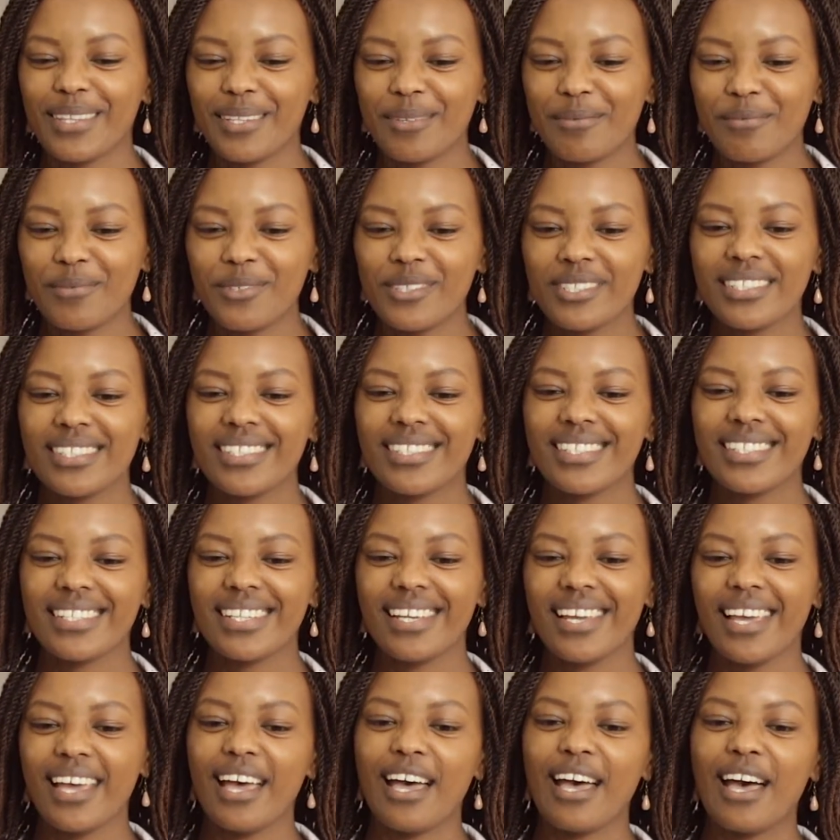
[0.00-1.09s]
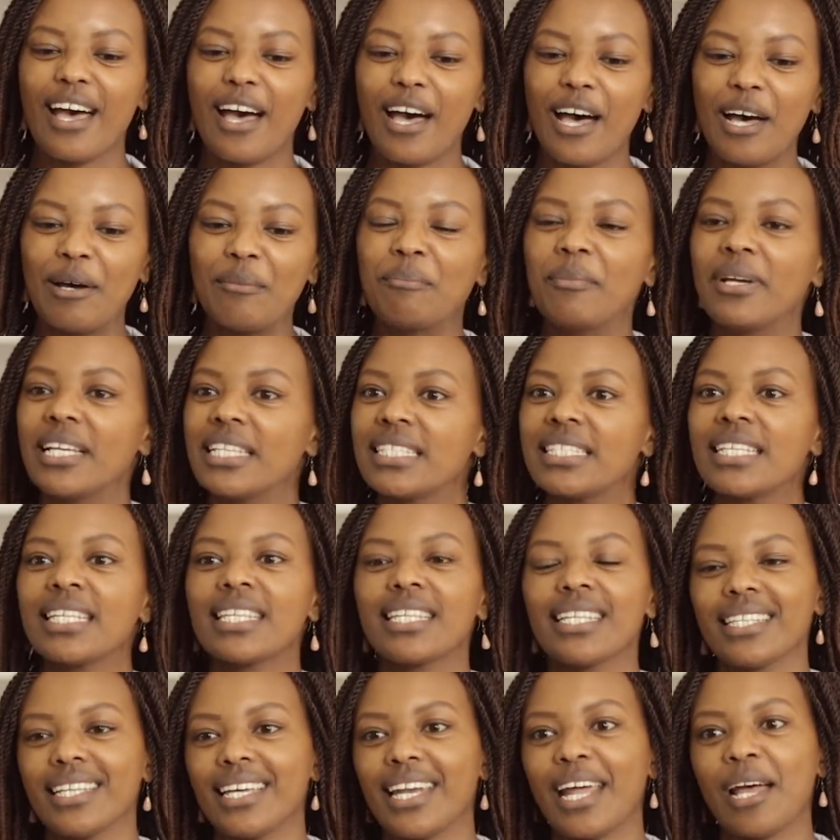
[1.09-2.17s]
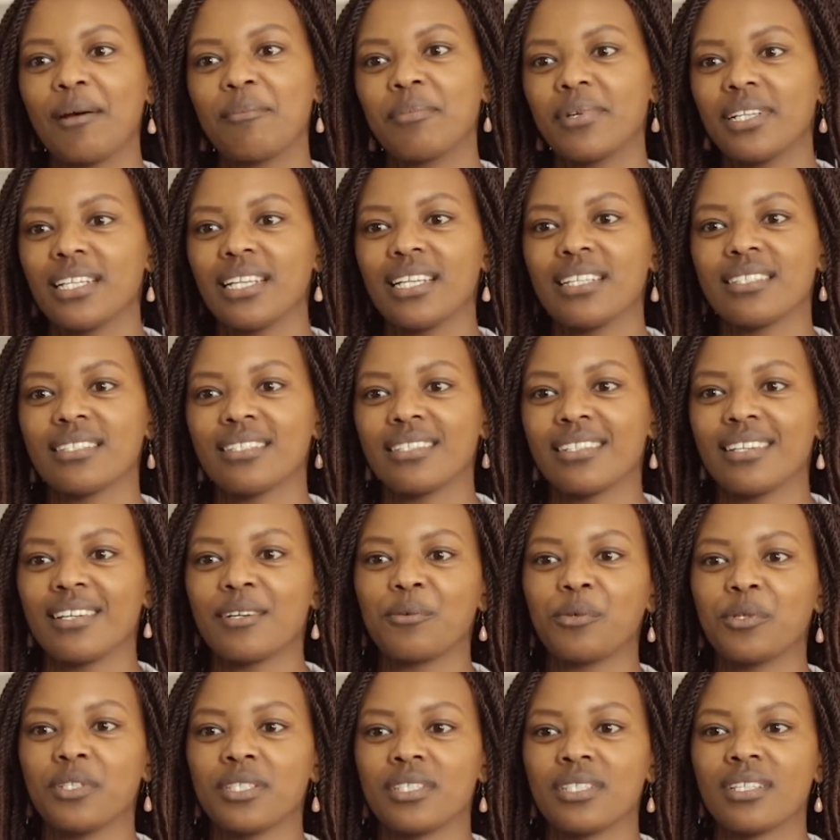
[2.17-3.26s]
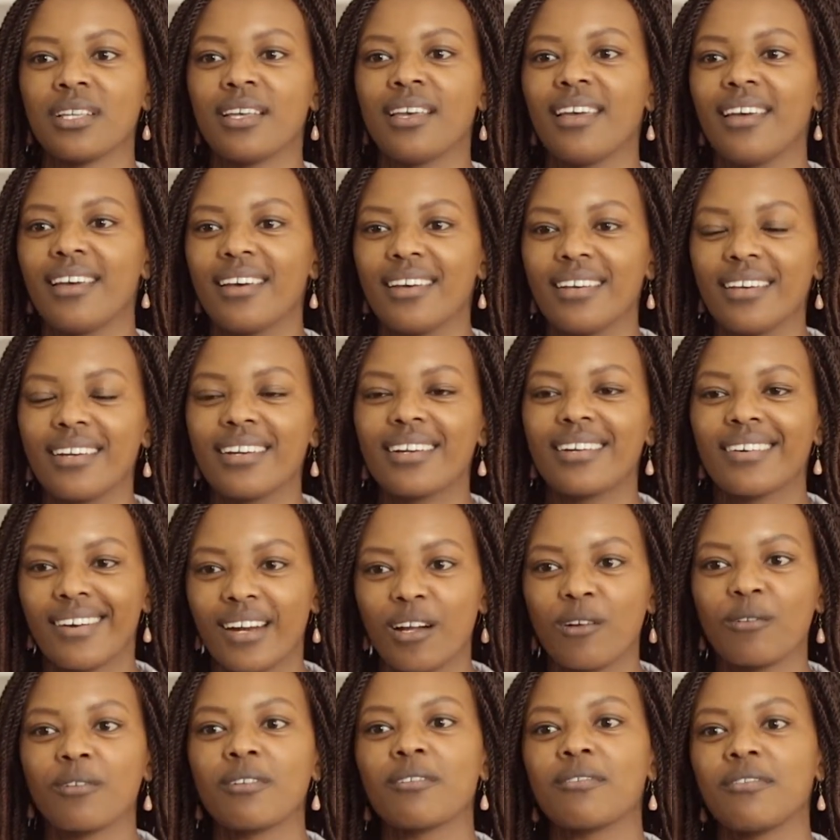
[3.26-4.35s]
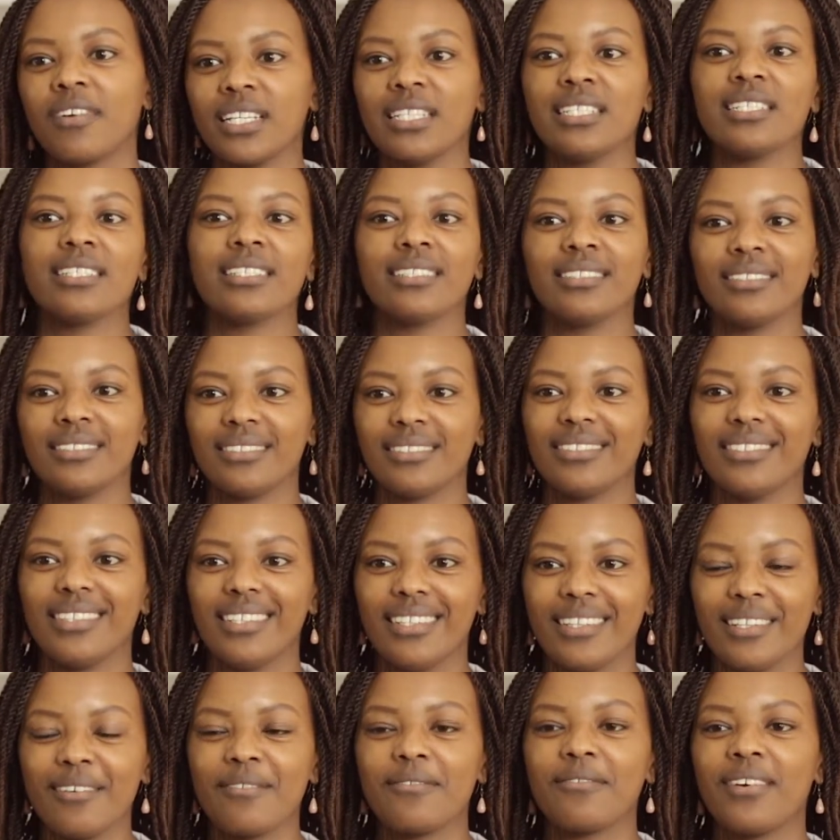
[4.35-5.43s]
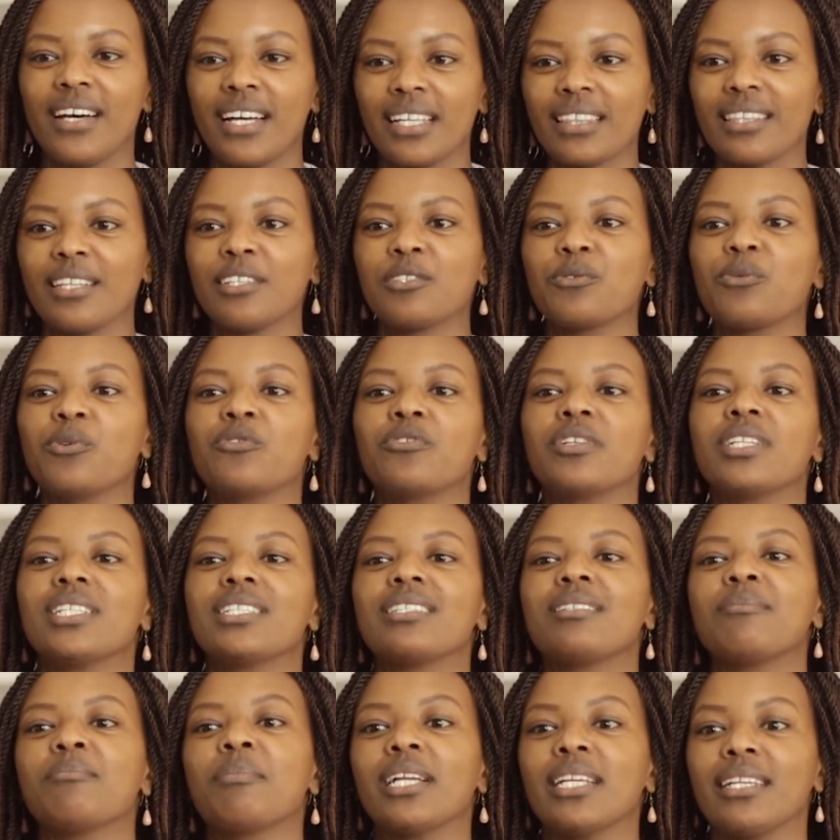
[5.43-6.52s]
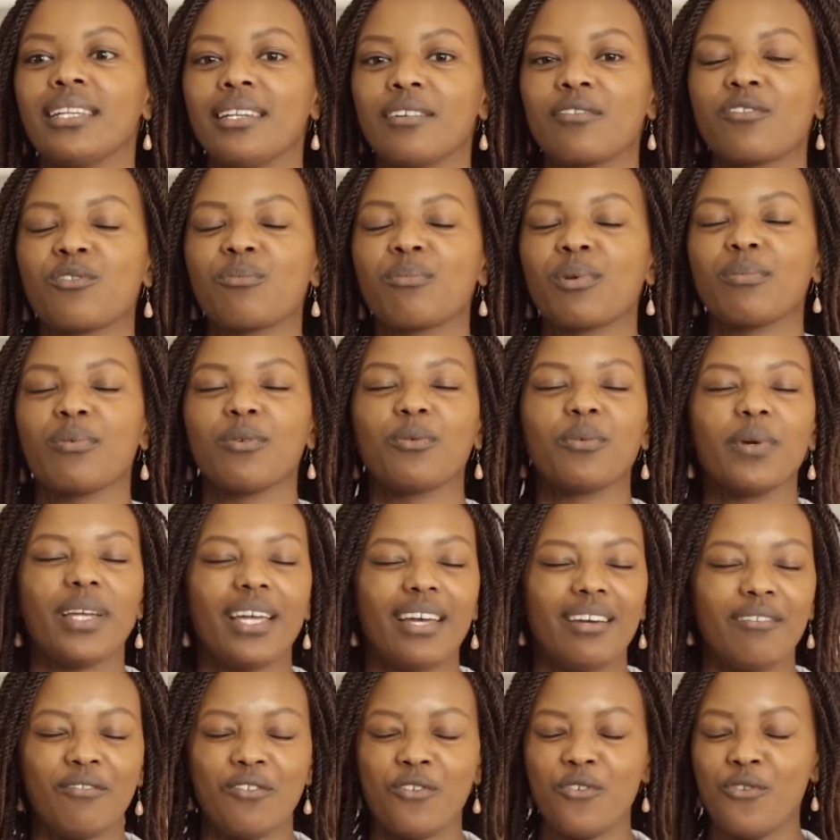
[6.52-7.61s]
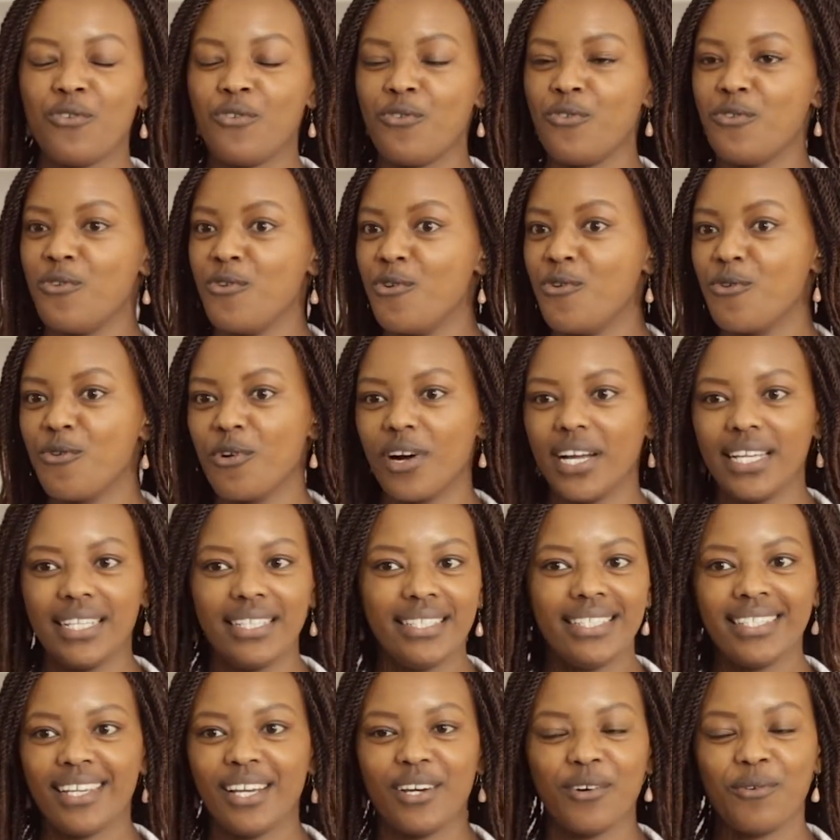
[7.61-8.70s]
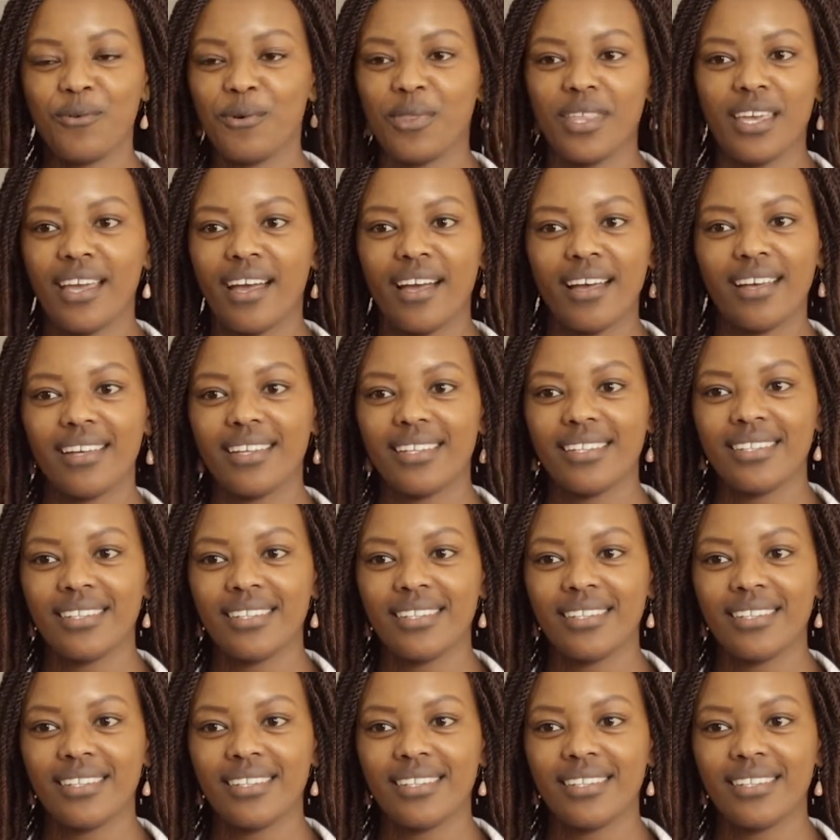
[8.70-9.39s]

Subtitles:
The most amazing thing that happened last year was crowdfunding. The fact that we raised money from people we have no idea who they are.